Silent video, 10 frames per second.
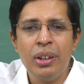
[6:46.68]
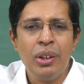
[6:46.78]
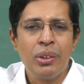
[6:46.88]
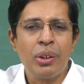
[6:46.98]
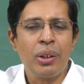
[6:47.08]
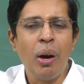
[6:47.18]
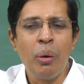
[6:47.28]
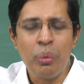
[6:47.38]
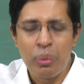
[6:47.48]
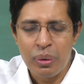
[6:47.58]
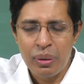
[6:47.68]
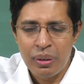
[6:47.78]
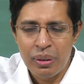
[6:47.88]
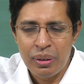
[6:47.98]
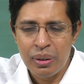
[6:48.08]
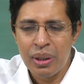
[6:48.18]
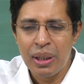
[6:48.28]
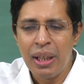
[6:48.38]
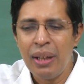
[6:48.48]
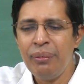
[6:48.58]
So now
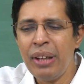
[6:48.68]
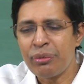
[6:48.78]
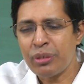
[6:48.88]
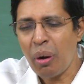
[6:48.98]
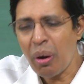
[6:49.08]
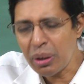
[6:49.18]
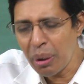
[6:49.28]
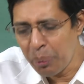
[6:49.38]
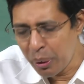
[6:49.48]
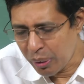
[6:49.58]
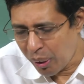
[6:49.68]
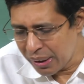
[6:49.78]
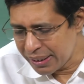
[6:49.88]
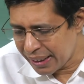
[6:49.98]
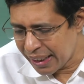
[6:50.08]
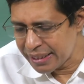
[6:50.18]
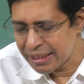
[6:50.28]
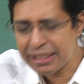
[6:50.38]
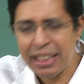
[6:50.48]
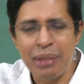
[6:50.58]
we have talked about all threats,
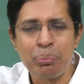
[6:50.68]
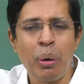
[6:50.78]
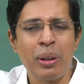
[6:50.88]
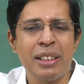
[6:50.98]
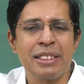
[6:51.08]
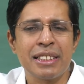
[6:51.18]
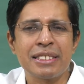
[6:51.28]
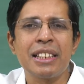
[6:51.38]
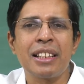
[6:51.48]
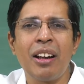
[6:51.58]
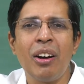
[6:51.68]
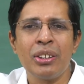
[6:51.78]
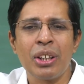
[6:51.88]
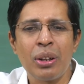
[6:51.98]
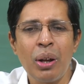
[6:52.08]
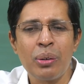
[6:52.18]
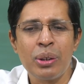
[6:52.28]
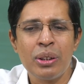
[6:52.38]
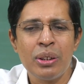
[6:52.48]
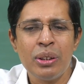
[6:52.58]
threat models, etc. on the cloud.
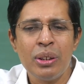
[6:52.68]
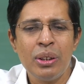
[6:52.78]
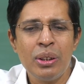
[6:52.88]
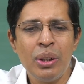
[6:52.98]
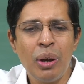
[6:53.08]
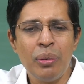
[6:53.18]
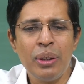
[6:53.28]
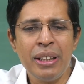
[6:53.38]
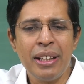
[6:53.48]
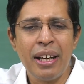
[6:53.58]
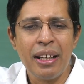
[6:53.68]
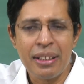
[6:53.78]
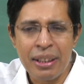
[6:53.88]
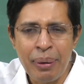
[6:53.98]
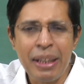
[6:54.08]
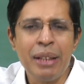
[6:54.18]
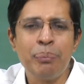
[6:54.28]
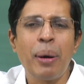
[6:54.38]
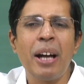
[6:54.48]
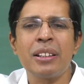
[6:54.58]
Now in the remaining
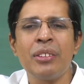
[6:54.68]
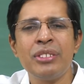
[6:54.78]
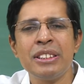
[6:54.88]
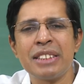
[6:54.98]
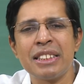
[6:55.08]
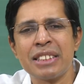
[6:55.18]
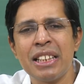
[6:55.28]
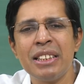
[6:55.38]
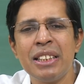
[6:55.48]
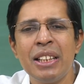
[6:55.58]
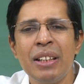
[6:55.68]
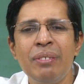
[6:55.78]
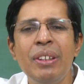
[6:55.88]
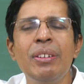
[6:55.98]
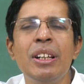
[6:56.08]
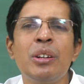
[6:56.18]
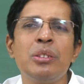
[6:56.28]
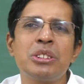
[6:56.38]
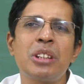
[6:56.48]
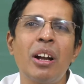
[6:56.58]
part of this session we will now
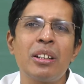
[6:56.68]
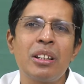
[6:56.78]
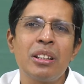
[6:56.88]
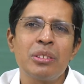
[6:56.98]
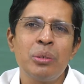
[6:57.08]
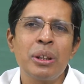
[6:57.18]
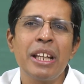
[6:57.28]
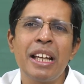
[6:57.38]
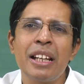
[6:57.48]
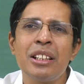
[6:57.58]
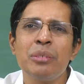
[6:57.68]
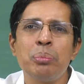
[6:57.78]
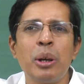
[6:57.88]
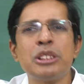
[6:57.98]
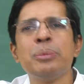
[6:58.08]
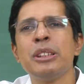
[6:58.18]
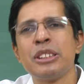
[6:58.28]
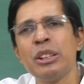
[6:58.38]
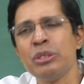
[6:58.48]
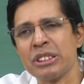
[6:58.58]
start looking at possible
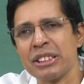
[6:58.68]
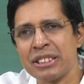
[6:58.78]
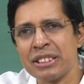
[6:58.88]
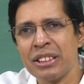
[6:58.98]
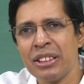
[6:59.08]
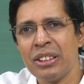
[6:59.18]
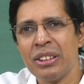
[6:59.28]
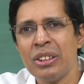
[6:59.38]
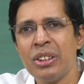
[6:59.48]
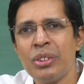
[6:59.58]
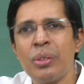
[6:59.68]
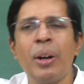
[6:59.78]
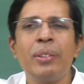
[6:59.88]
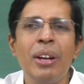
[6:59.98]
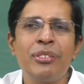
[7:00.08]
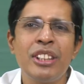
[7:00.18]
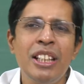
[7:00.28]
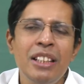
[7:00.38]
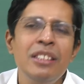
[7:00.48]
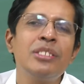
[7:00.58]
solutions. So what we have
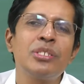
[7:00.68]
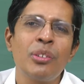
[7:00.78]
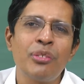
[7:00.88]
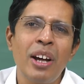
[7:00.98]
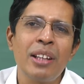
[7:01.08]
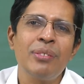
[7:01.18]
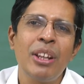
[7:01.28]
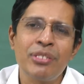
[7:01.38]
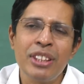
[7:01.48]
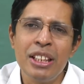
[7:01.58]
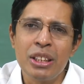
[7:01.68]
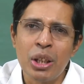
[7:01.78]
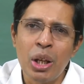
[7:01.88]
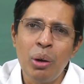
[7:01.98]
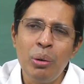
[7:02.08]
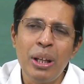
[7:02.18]
seen so far, we have seen cloud